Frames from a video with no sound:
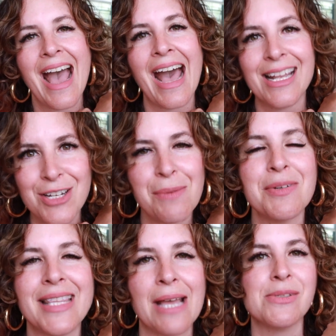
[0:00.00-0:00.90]
I dropped
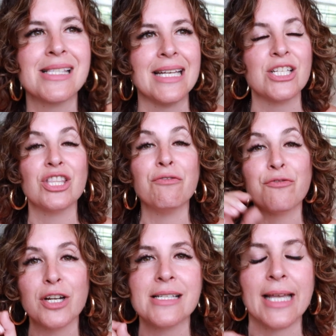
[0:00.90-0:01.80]
a damn stitch. The
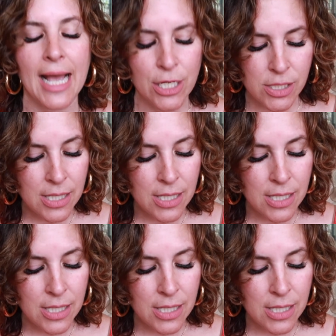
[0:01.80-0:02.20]
first thing, I